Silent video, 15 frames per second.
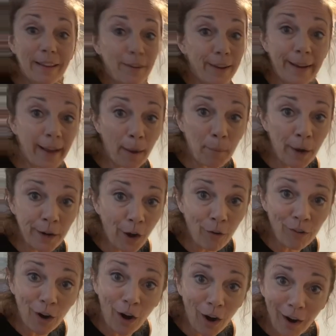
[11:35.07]
can come on
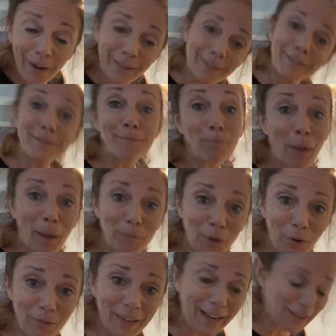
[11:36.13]
over, pop
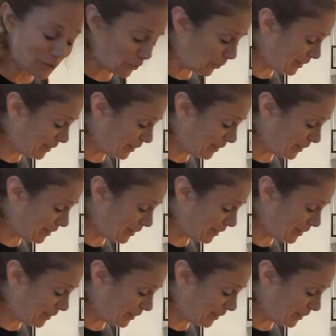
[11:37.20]
over next door and